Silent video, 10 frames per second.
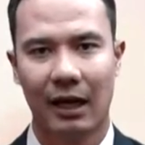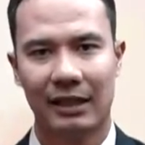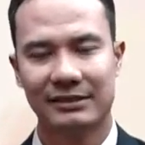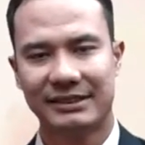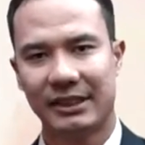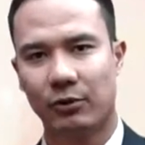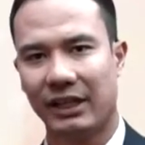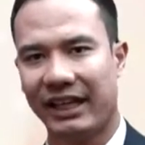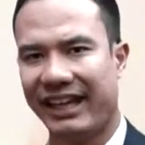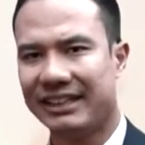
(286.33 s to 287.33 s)
until
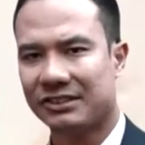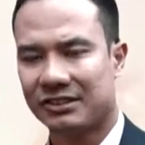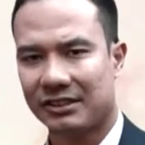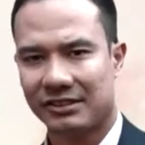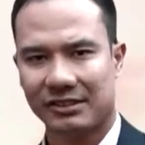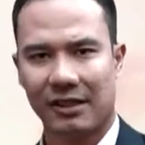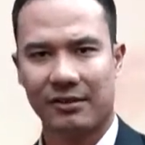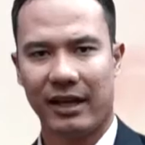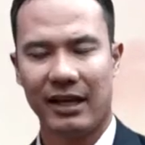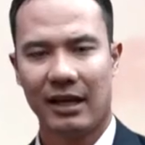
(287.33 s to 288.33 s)
Easter
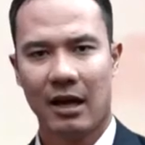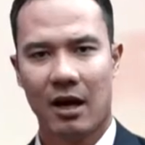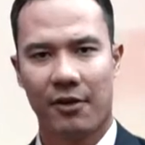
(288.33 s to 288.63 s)
Sunday,